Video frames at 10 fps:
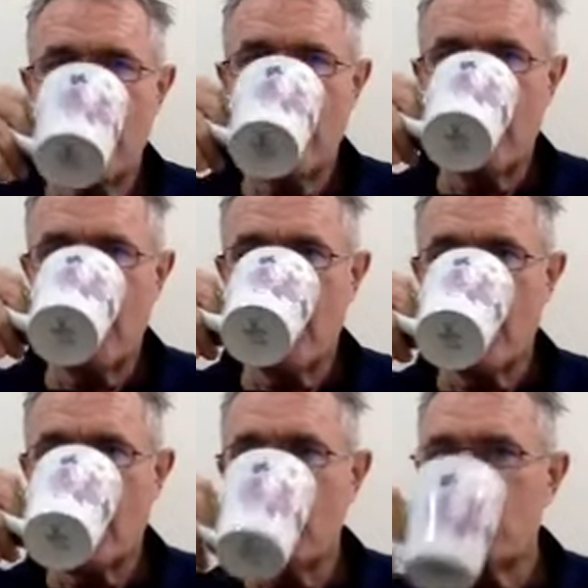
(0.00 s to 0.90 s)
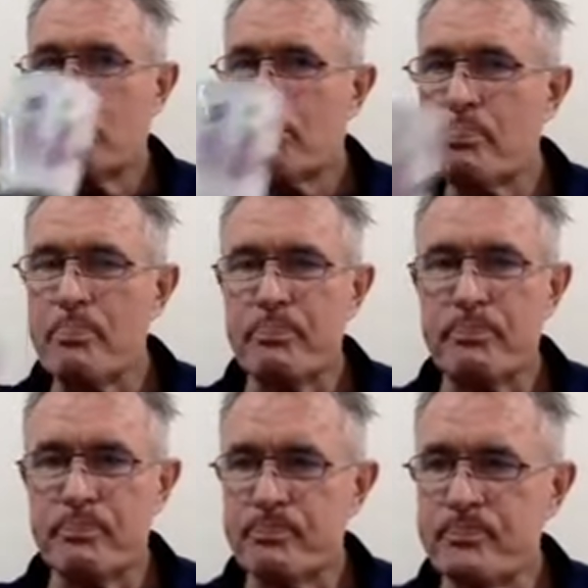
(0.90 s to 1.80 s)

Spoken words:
I mean, it seems like a lot of people are